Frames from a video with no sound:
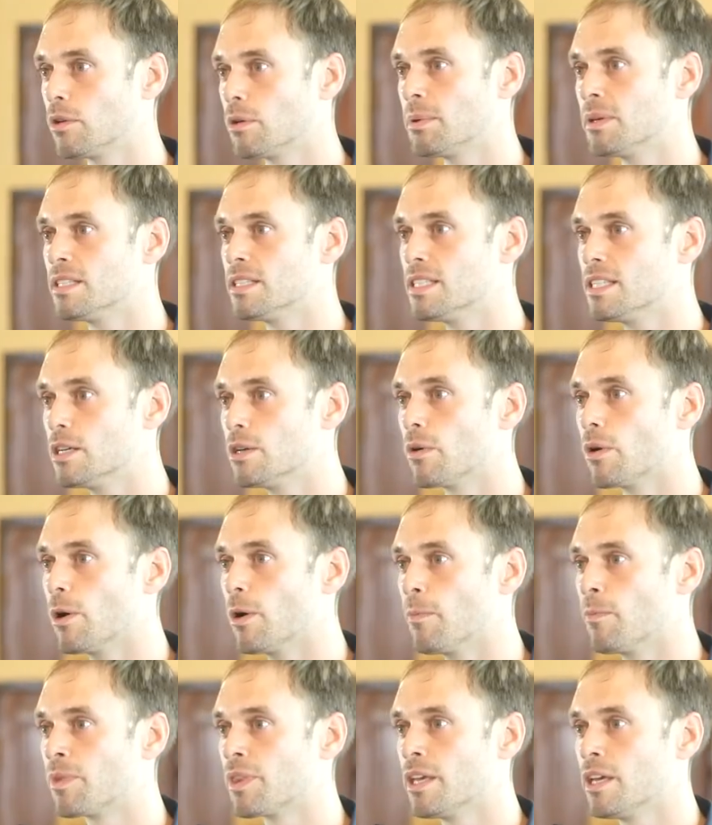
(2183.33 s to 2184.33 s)
would have been
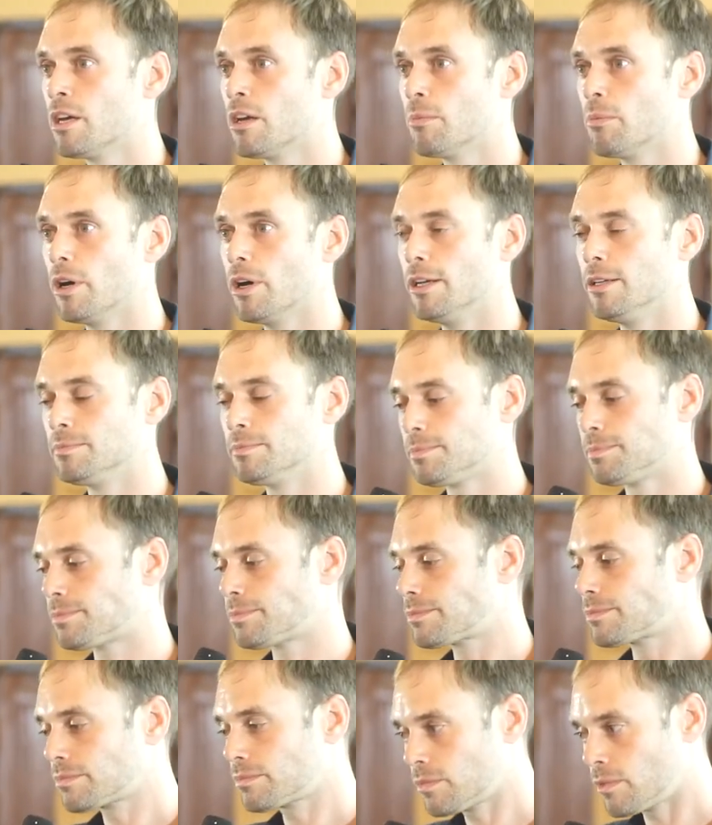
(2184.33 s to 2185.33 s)
zero. But
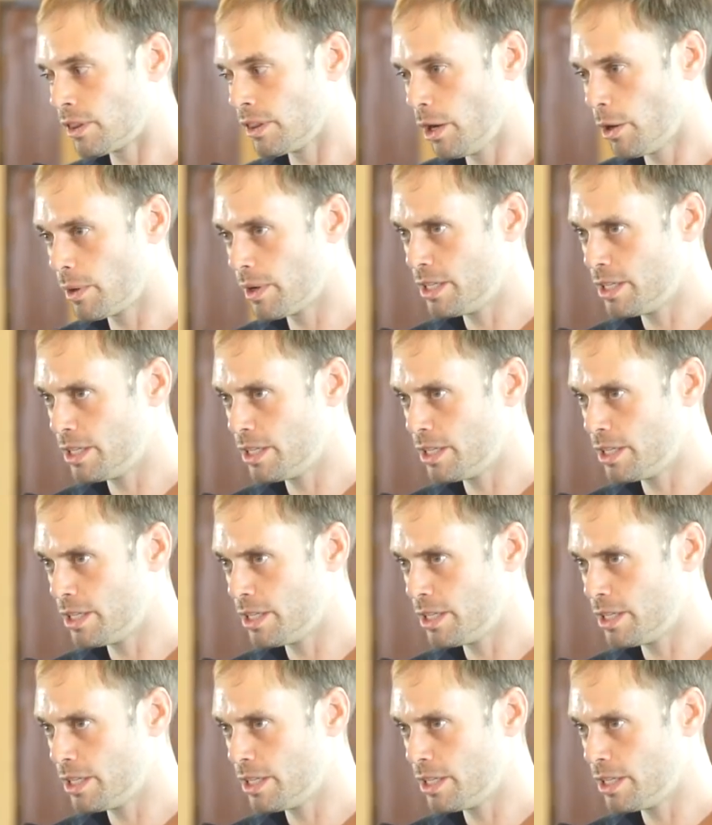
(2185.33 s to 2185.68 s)
there